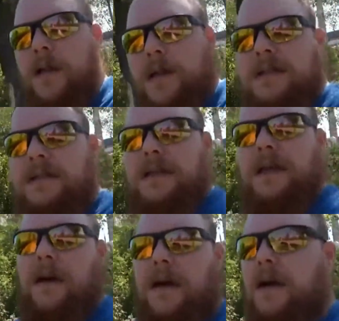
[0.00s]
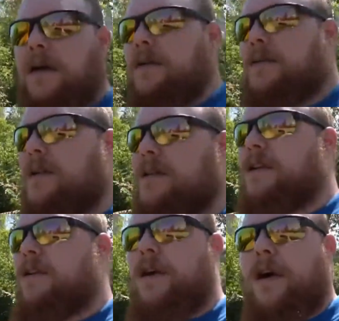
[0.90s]
Let's
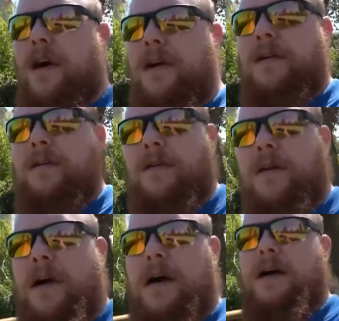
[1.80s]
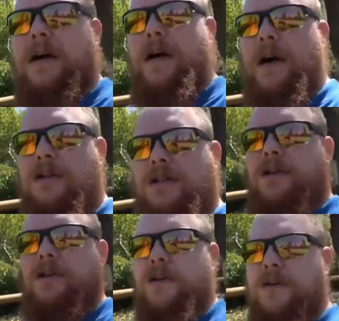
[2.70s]
continue on. I'll
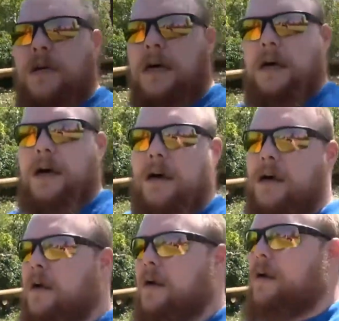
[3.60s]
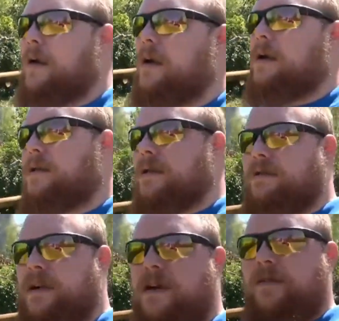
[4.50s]
show you just
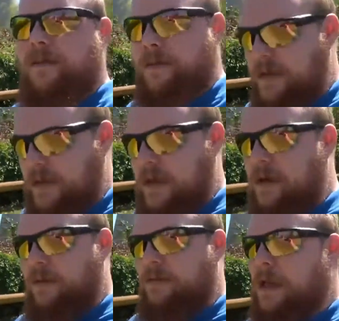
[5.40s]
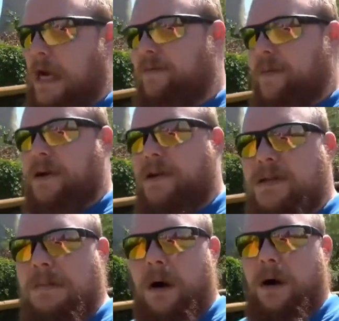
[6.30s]
around from just a block from here
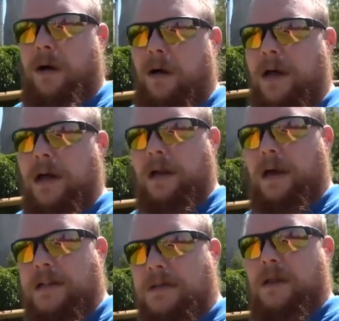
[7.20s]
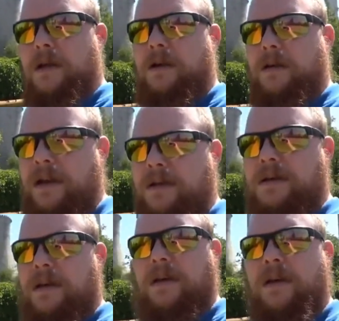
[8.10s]
is the mall and some other
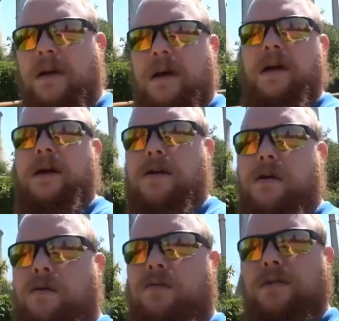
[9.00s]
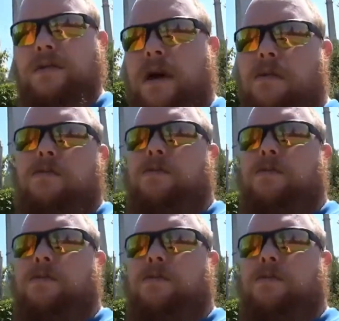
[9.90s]
things. Cool. Let's go.